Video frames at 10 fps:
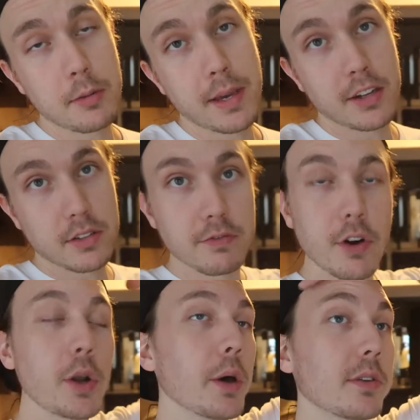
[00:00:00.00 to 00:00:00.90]
I'm gonna pick out some
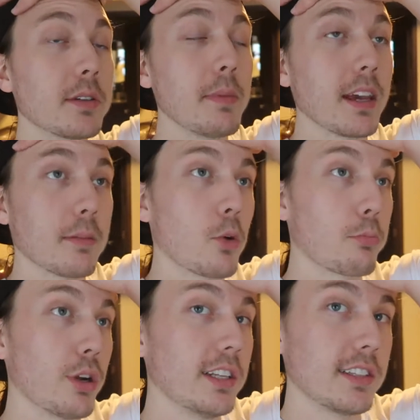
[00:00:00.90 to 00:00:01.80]
photos to make more
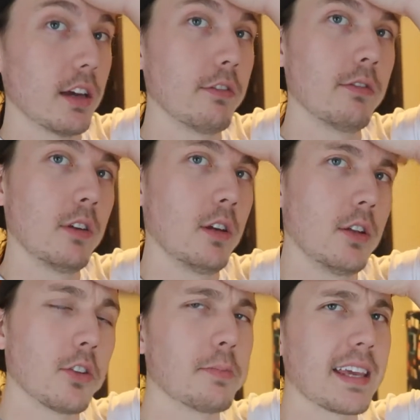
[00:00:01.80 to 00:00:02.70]
prints of.
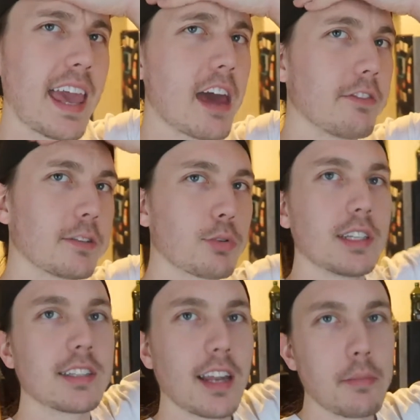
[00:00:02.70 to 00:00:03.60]
Those big canvas
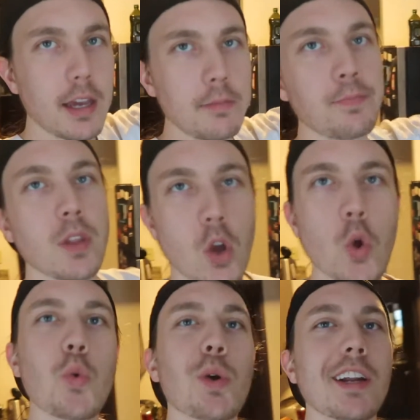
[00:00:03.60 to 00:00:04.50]
prints that I made,
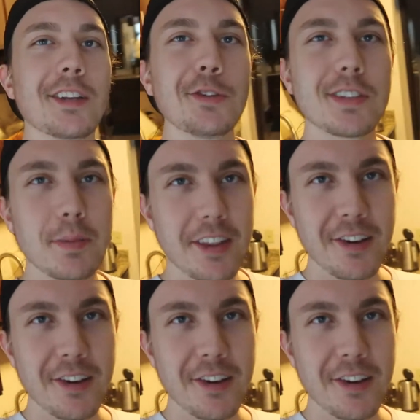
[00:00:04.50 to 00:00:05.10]
we're gonna do some of